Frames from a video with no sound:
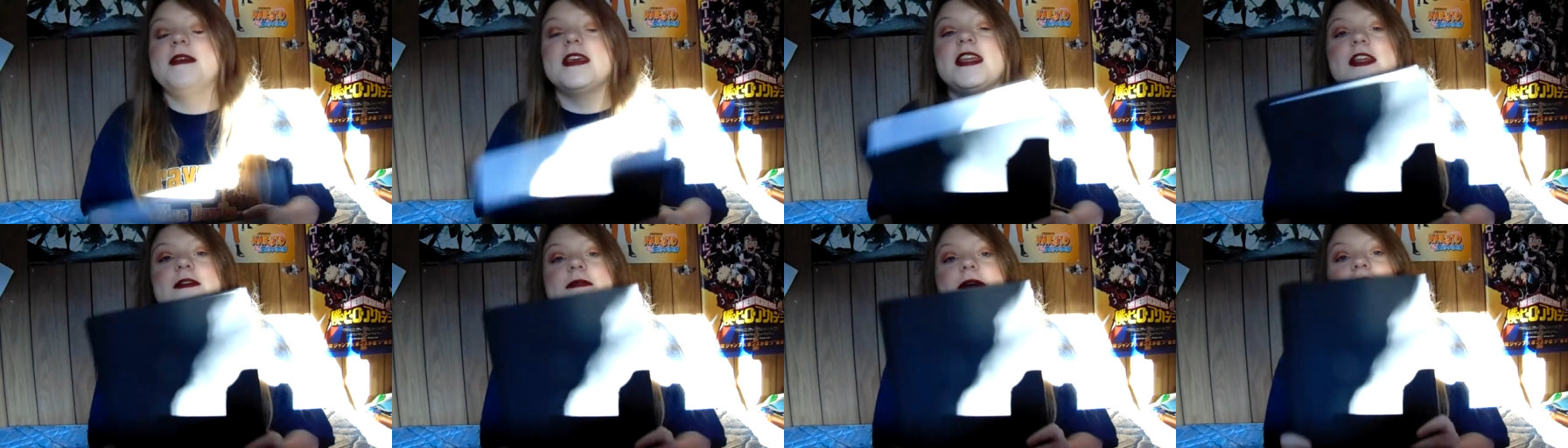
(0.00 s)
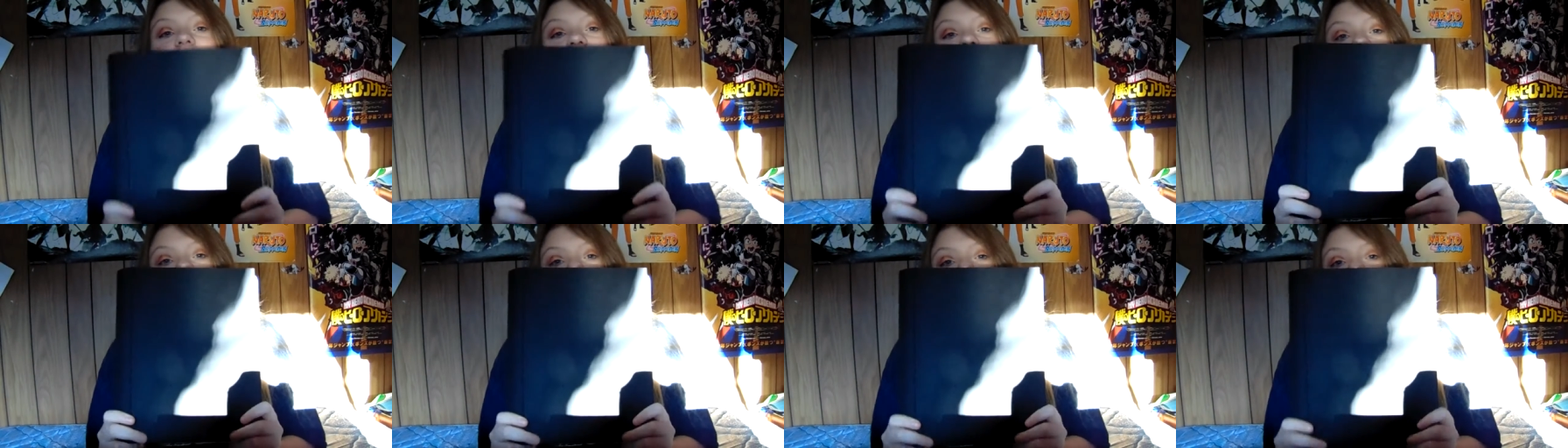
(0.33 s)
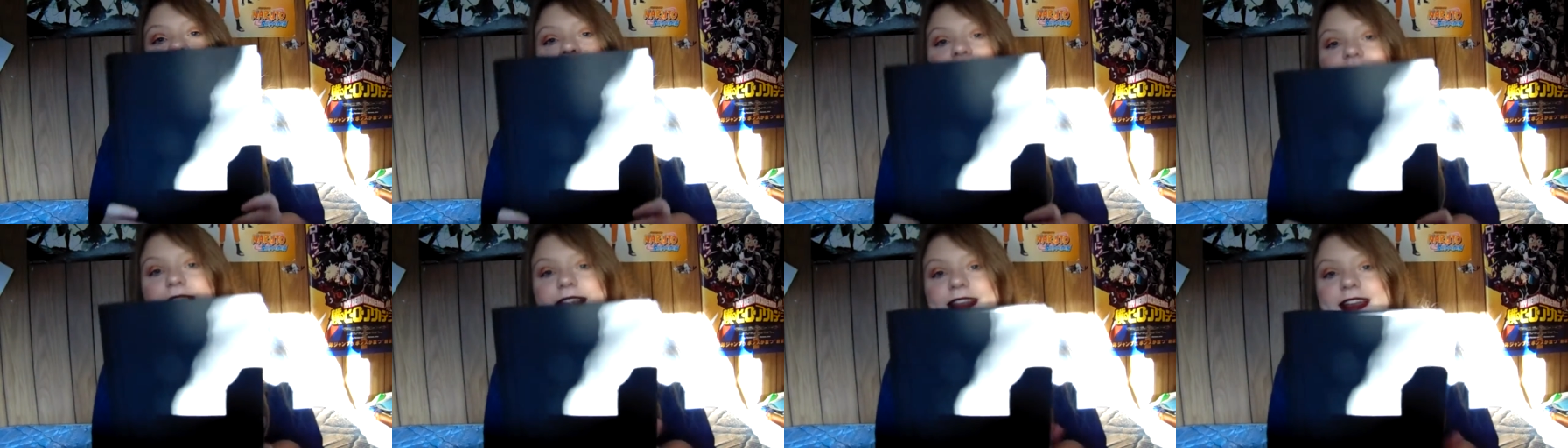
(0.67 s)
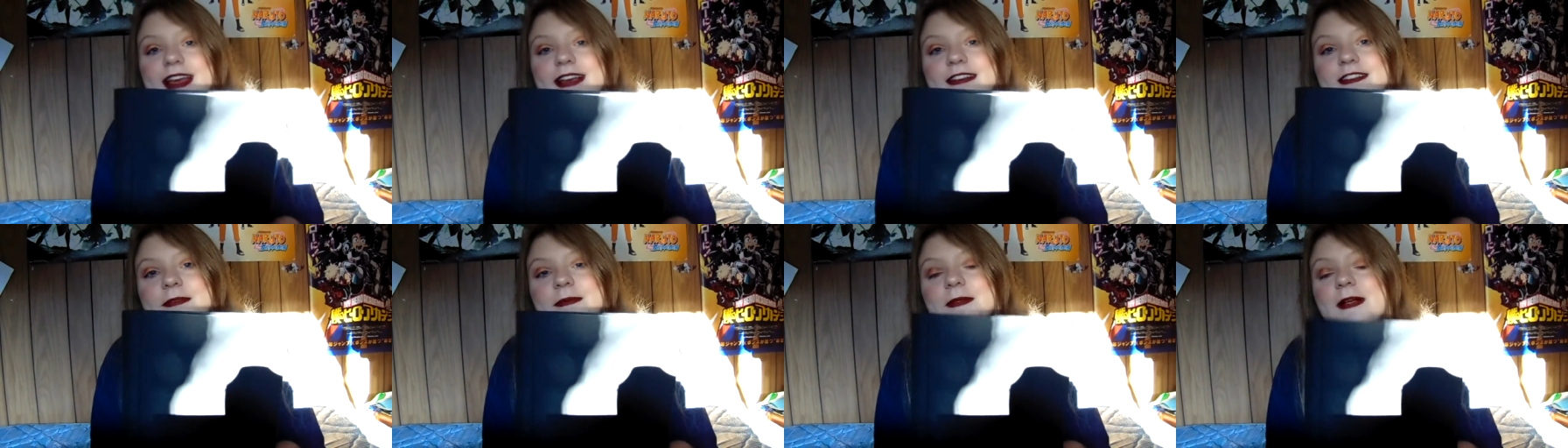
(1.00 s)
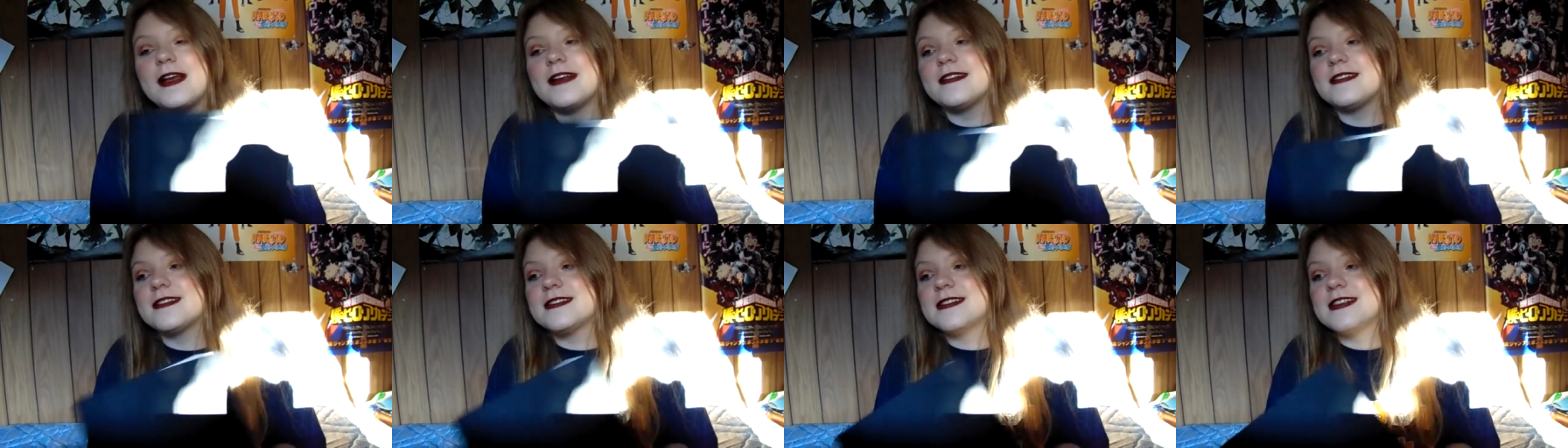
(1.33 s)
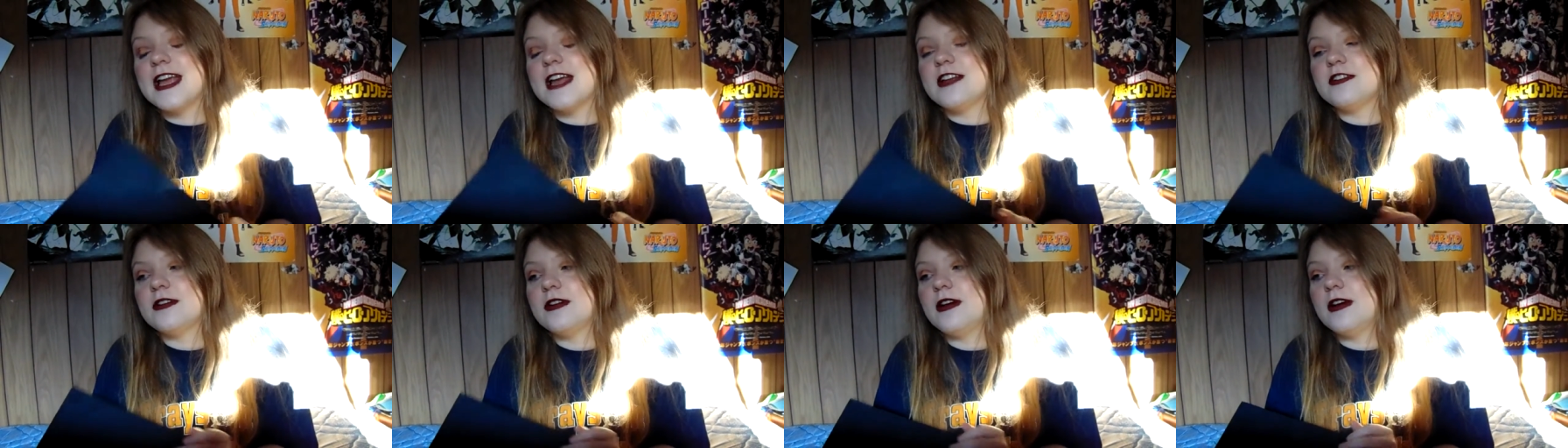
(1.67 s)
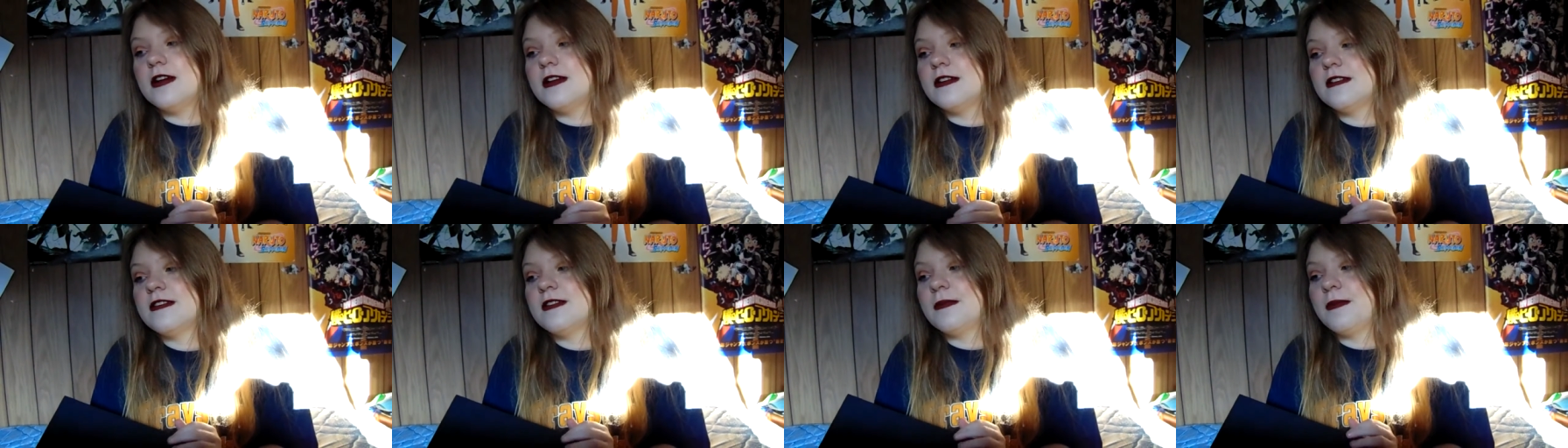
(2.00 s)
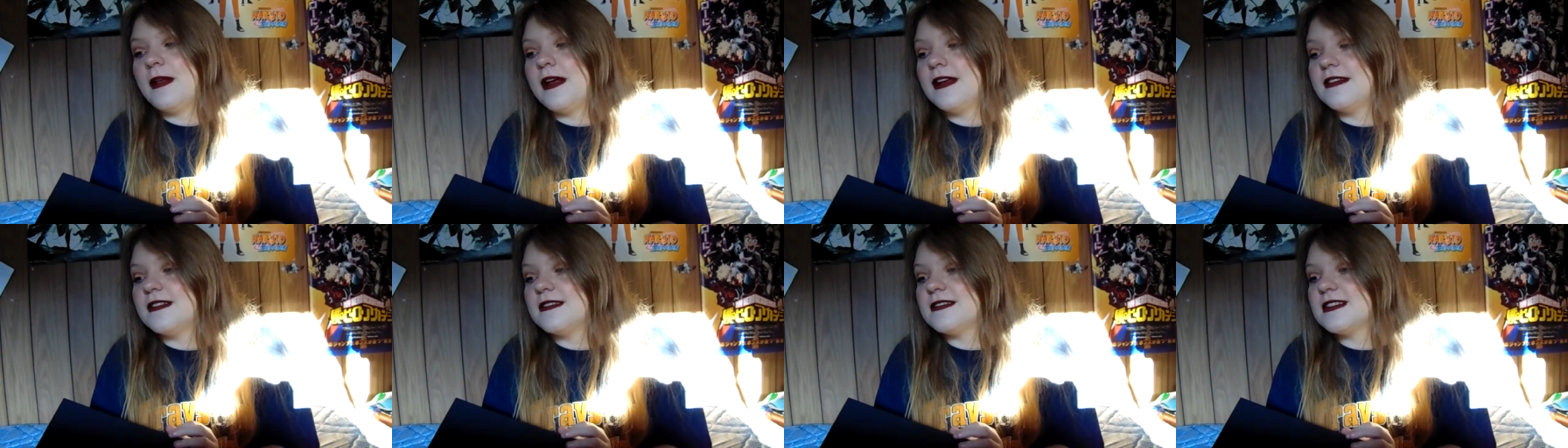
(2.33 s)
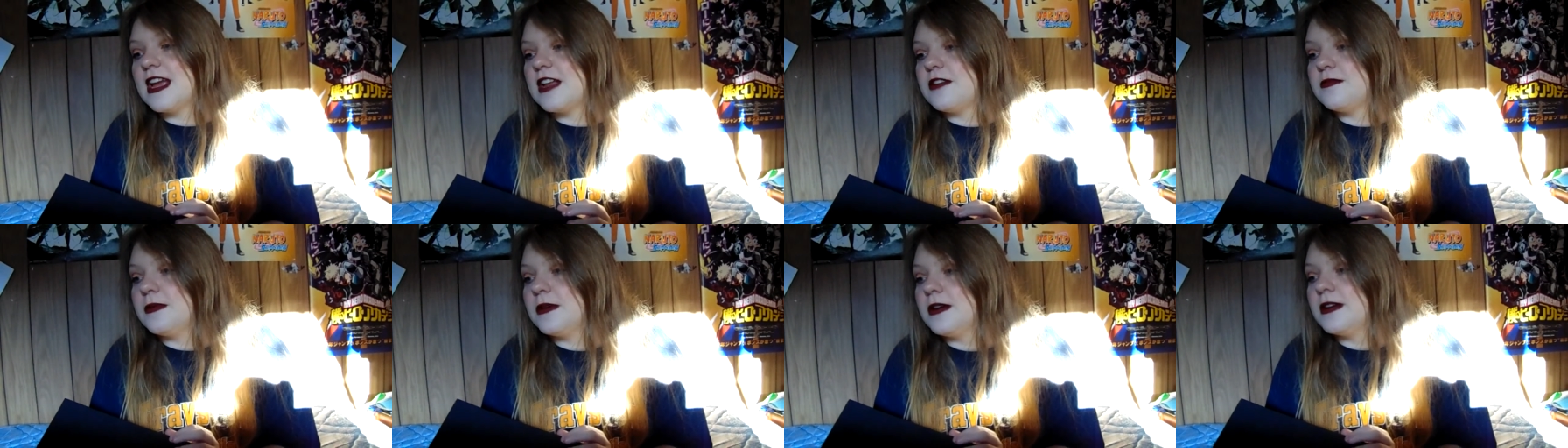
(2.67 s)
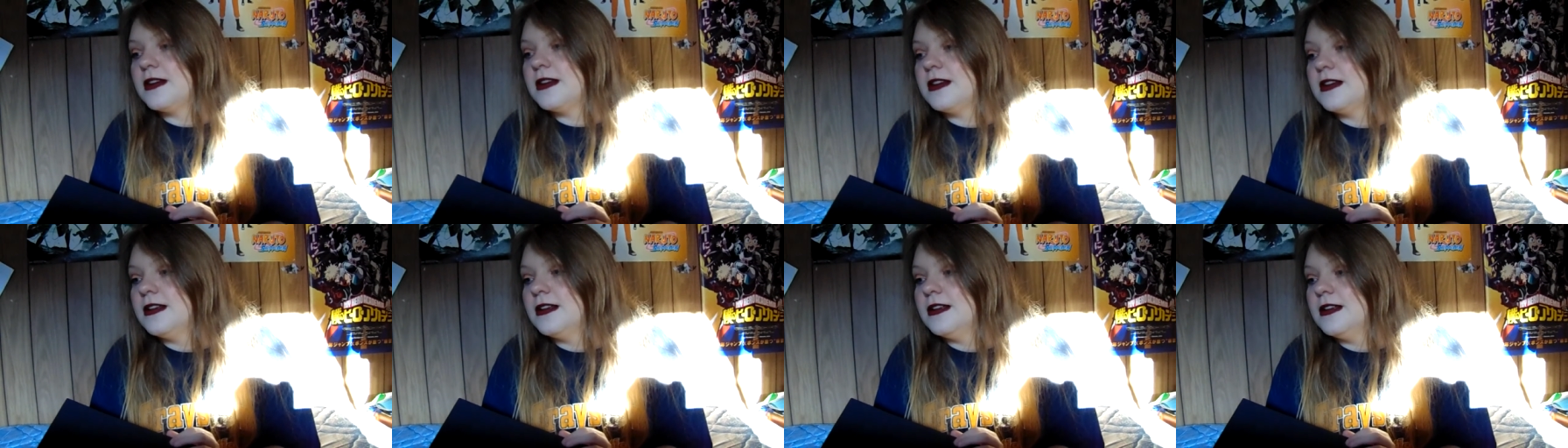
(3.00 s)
Anyways, the next supply is a supplies a sketchbook.